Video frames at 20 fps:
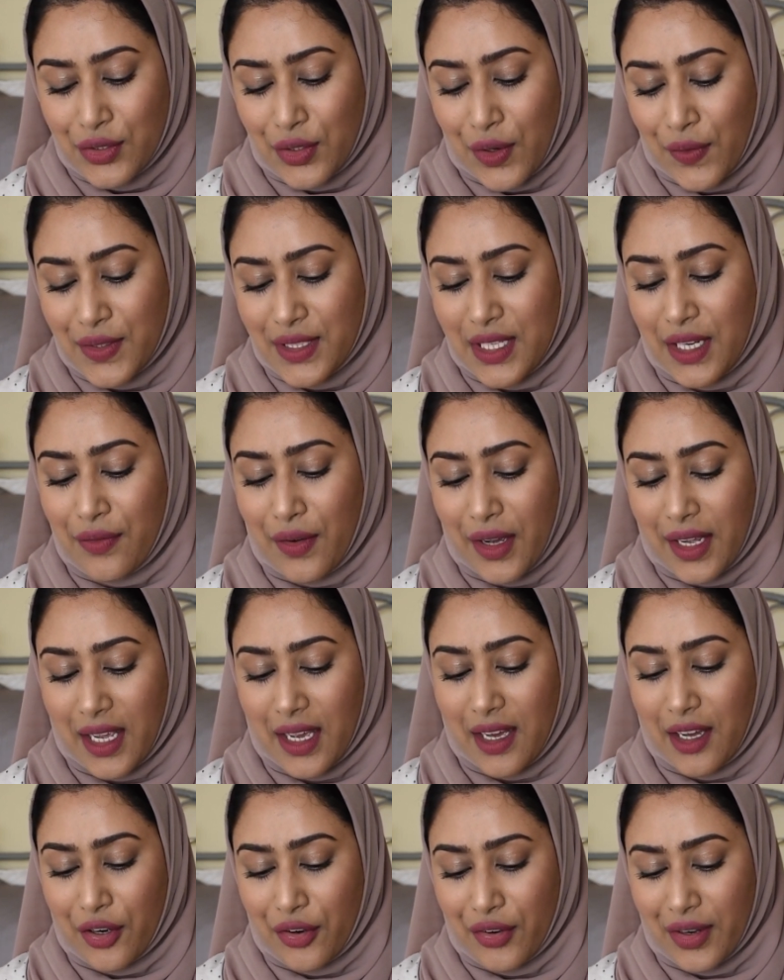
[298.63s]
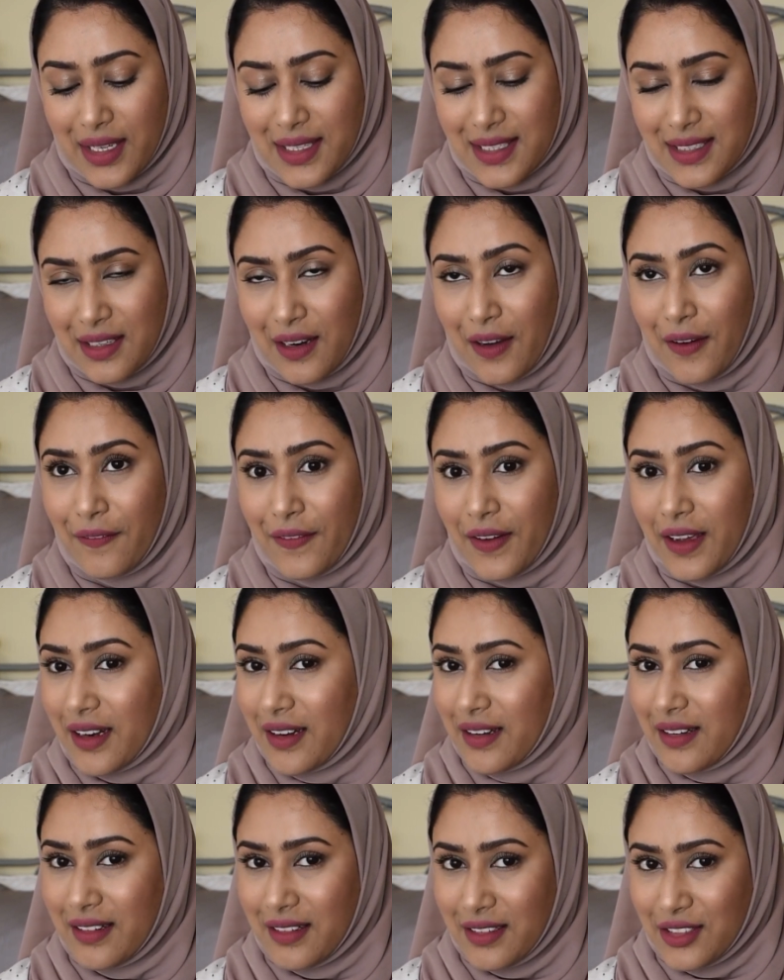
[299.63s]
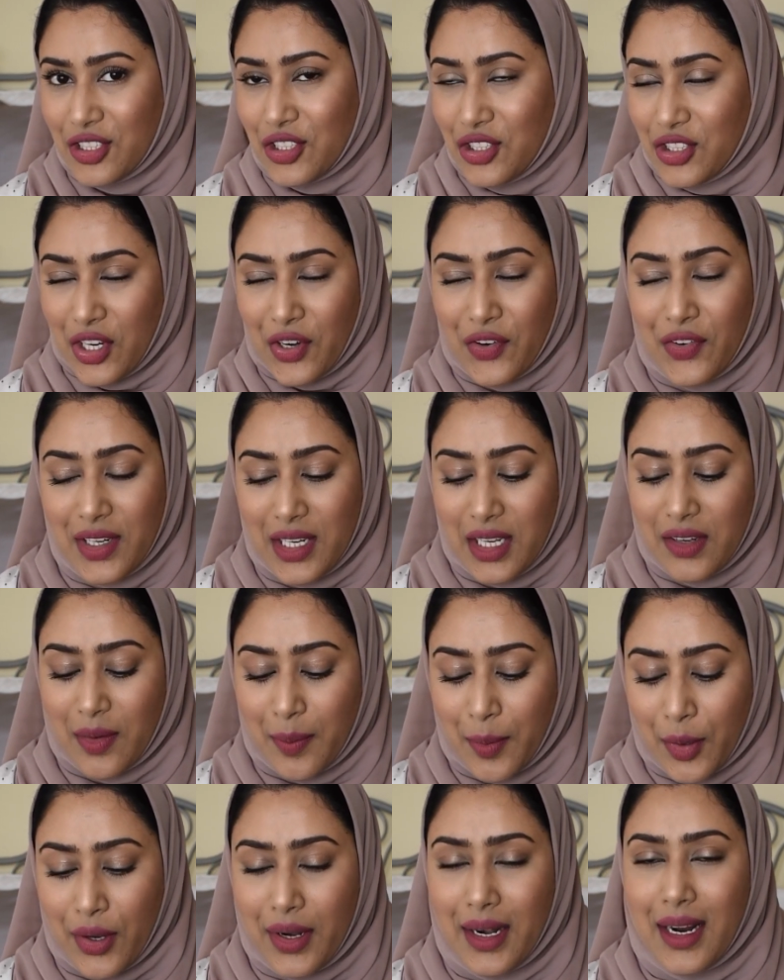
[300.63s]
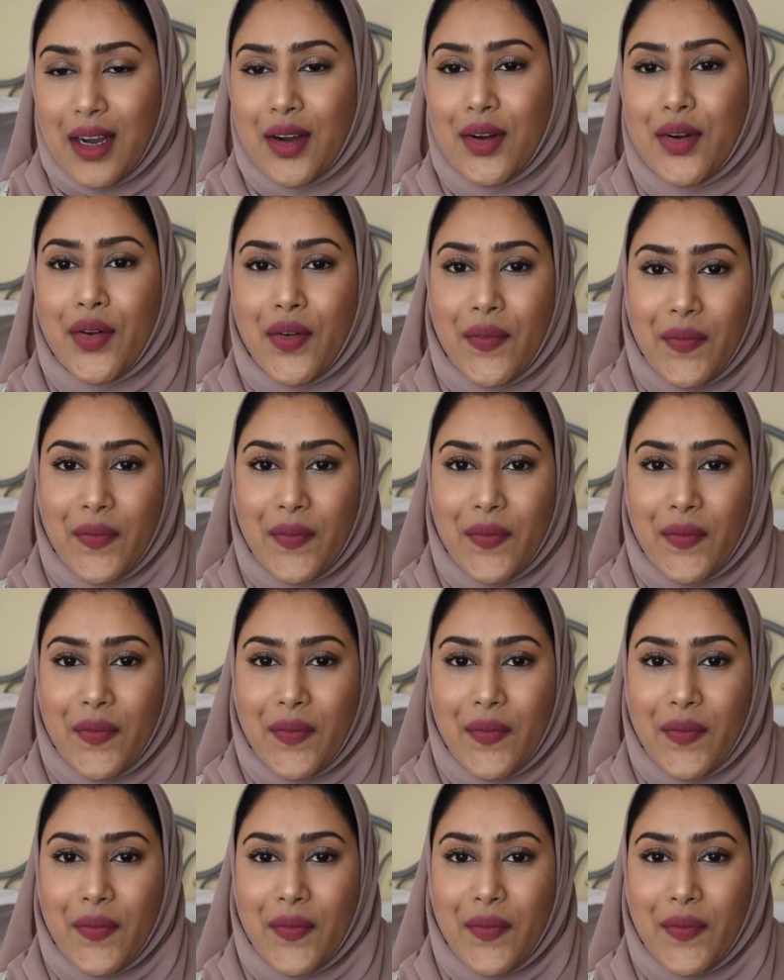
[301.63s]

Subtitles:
obviously if I get angry and stuff and just generally if I'm going out,